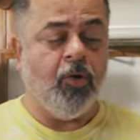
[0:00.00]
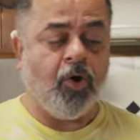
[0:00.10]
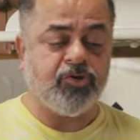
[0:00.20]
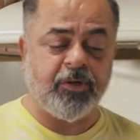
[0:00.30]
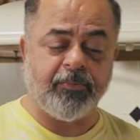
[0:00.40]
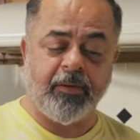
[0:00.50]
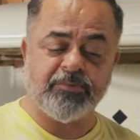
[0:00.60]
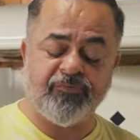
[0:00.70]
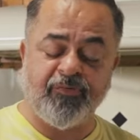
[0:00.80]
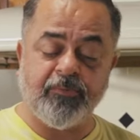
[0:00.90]
or
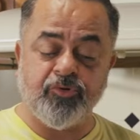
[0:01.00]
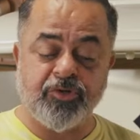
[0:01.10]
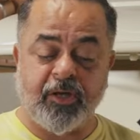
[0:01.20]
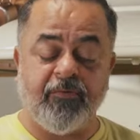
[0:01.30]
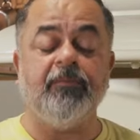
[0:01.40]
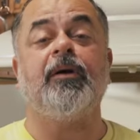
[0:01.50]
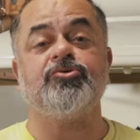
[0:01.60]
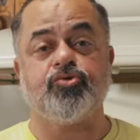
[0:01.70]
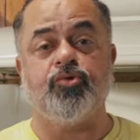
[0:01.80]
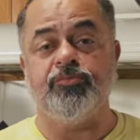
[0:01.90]
sometimes if I'm using even
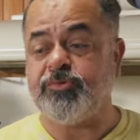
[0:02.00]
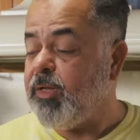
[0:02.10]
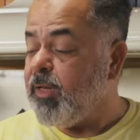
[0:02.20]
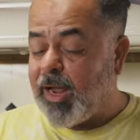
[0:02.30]
mushrooms,